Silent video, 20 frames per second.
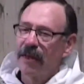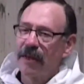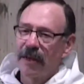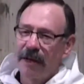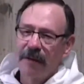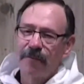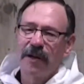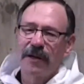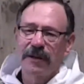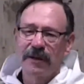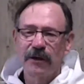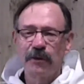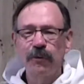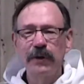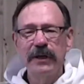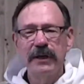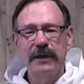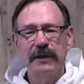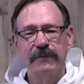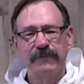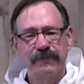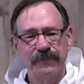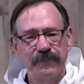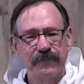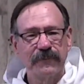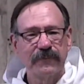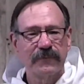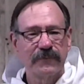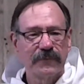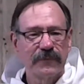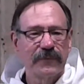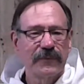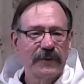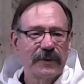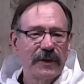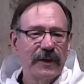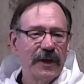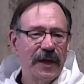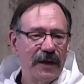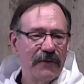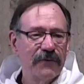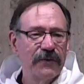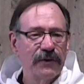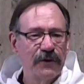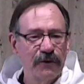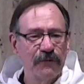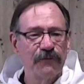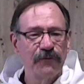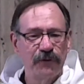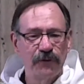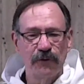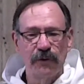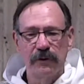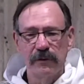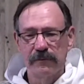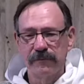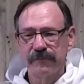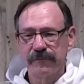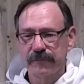about the Queen having her funeral